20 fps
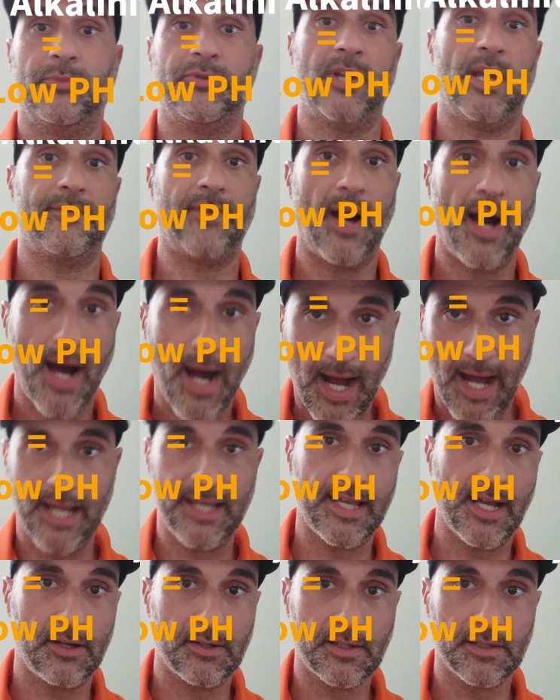When you have
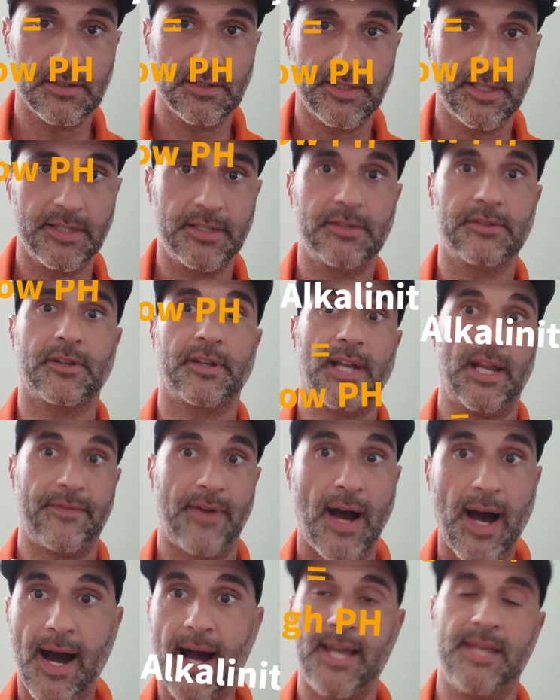high alkalinity, you're going to have
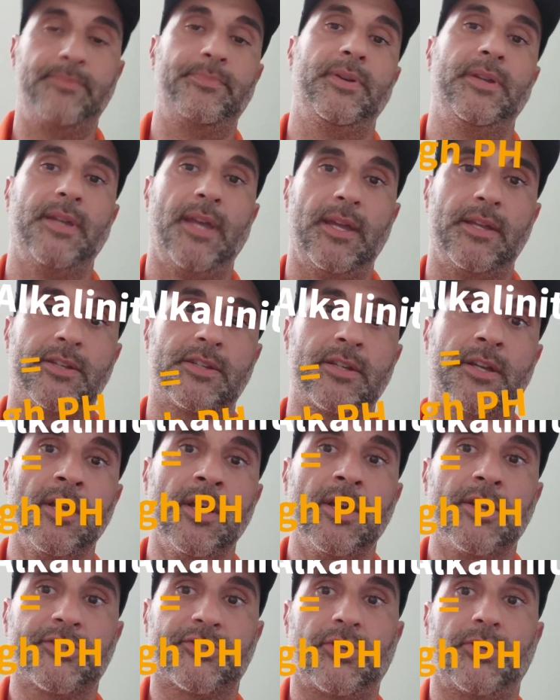high pH.
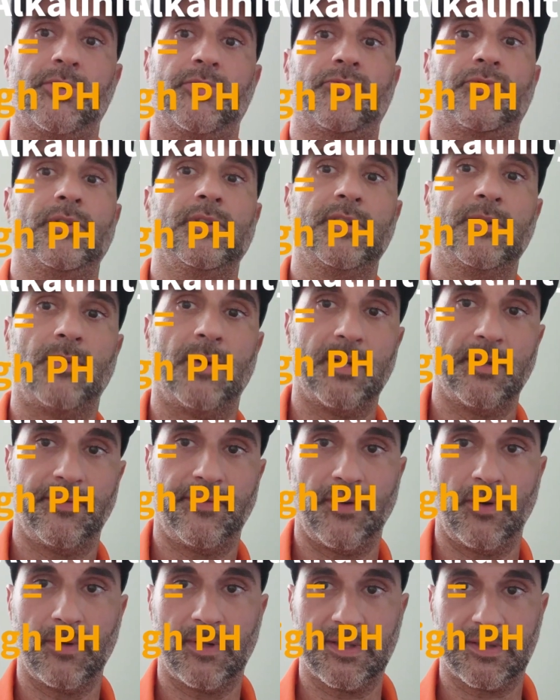So you really want to
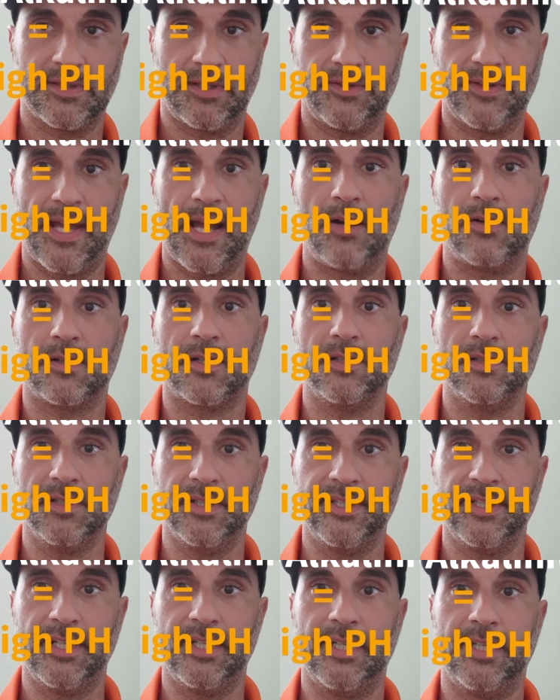focus on the
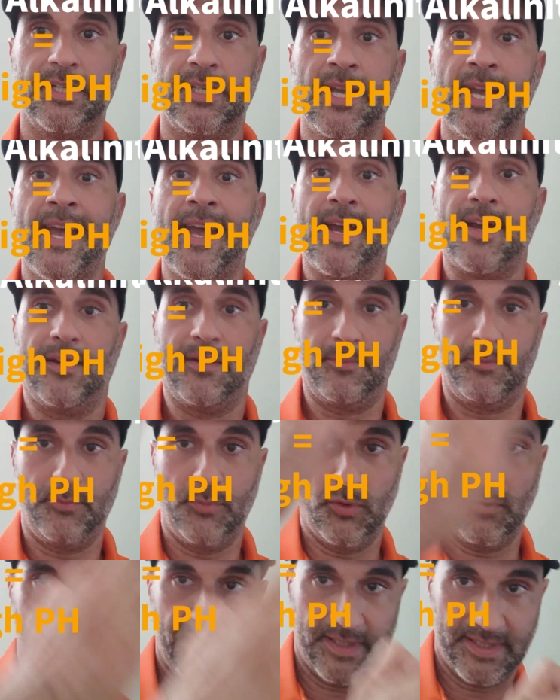alkalinity,
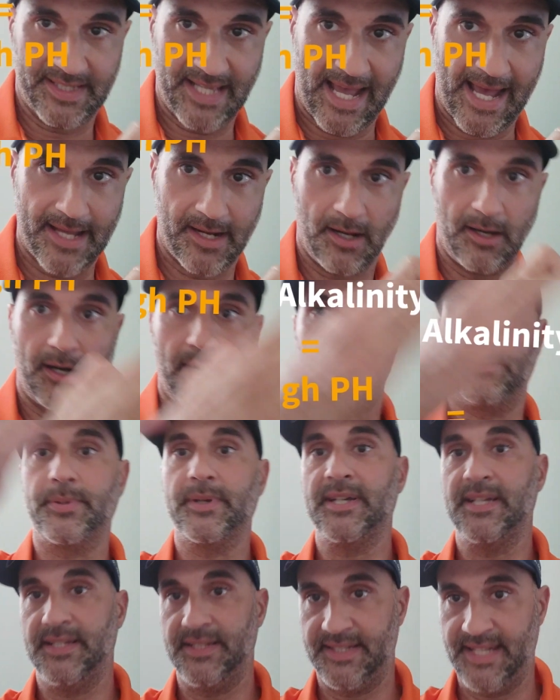moving that up
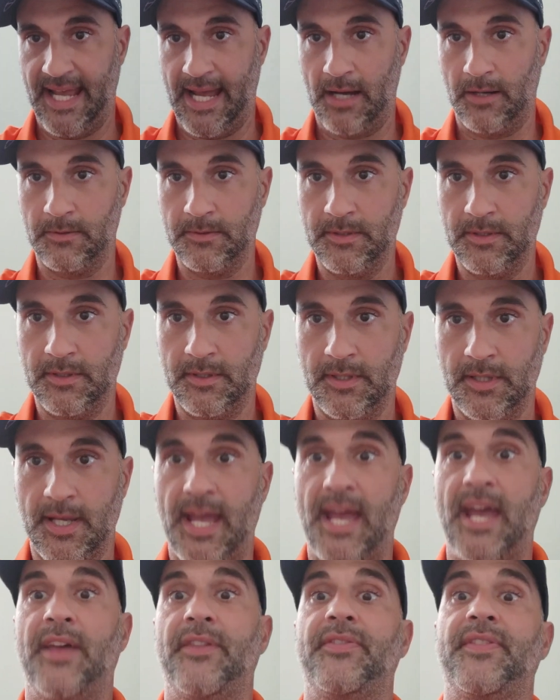and down,
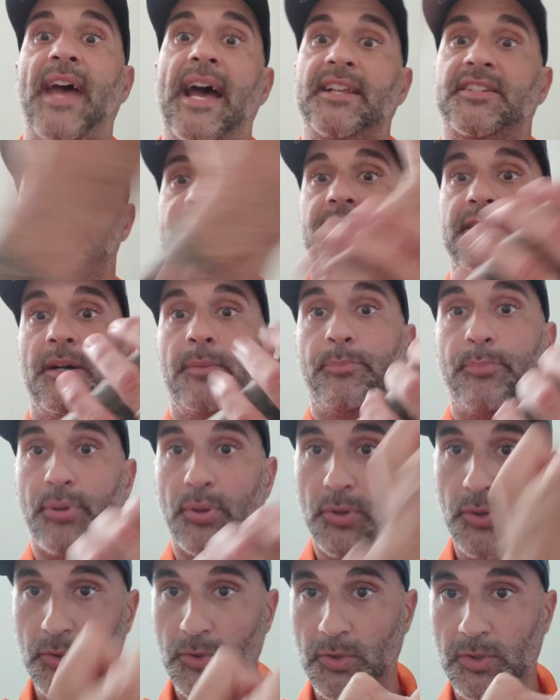and that's going to
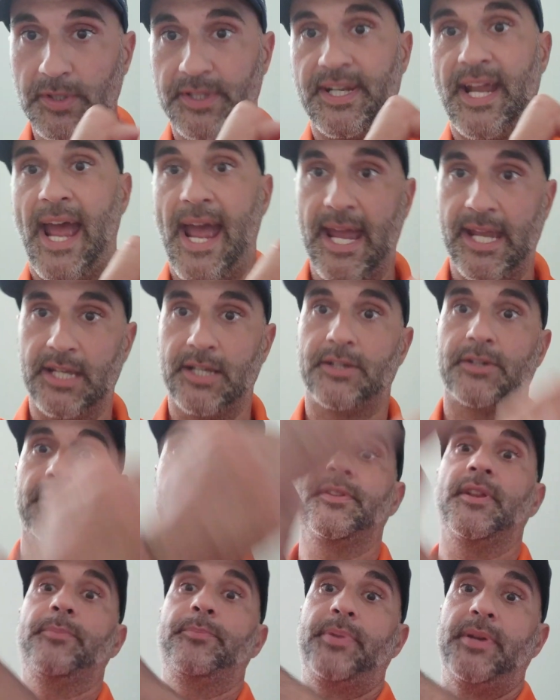pull and anchor
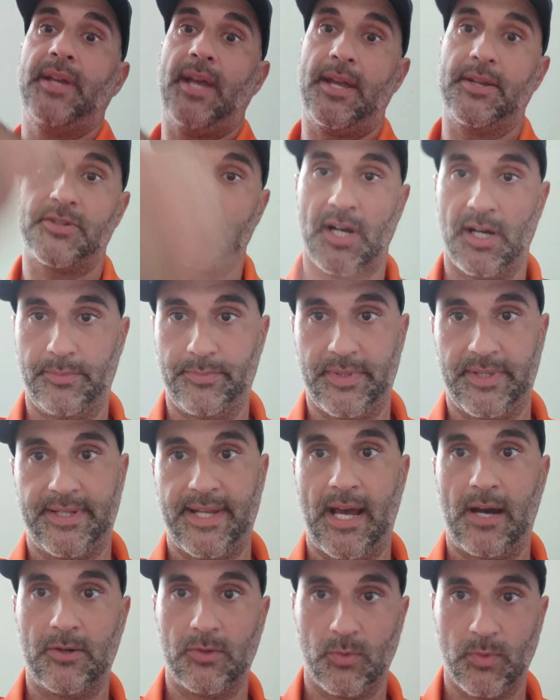the pH up and
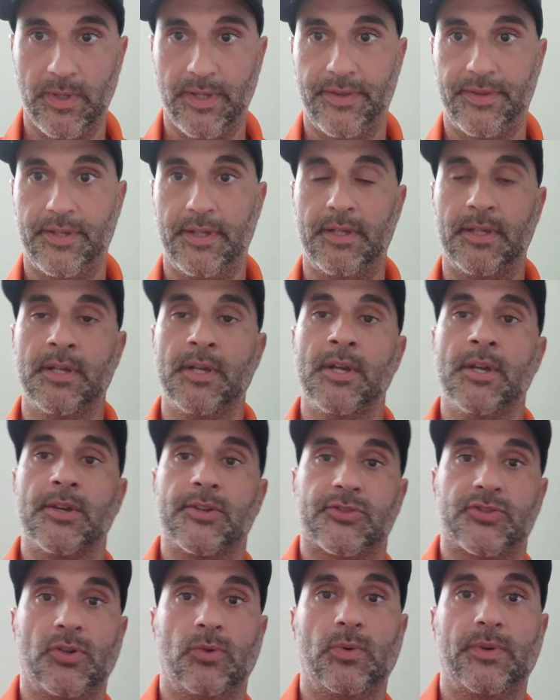down with it.
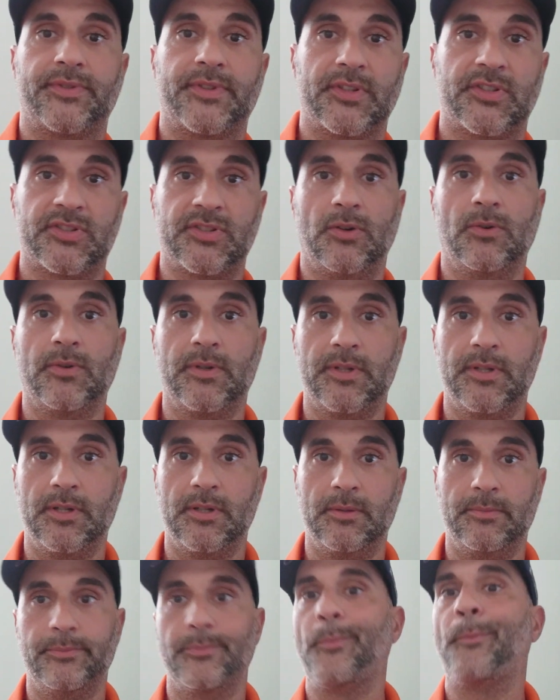So with the
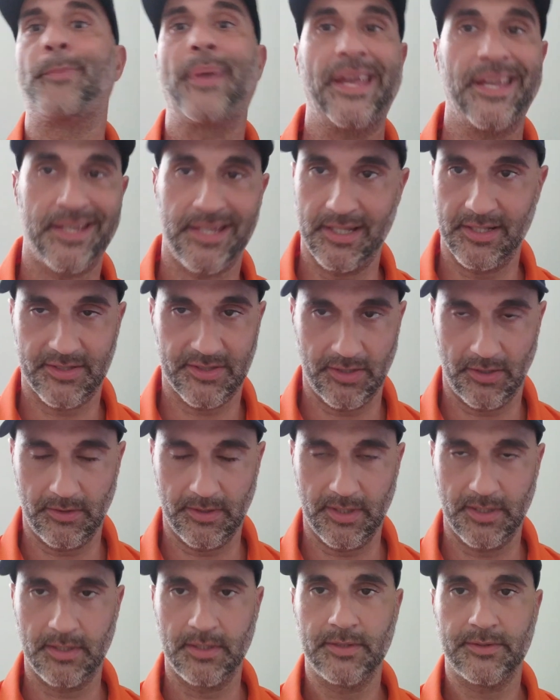sodium baking
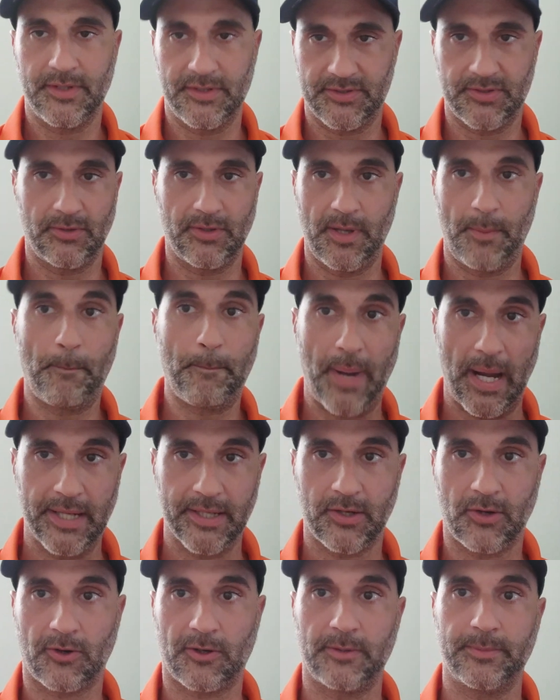soda, the sodium
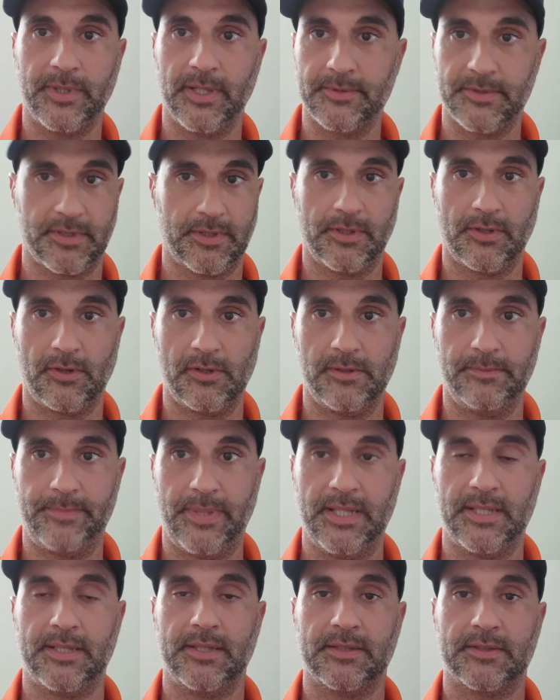bicarbonate, I'm just going to call it
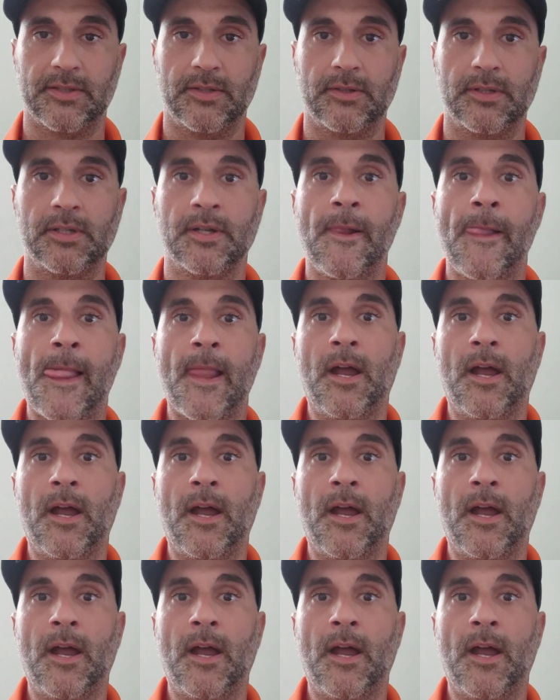baking soda.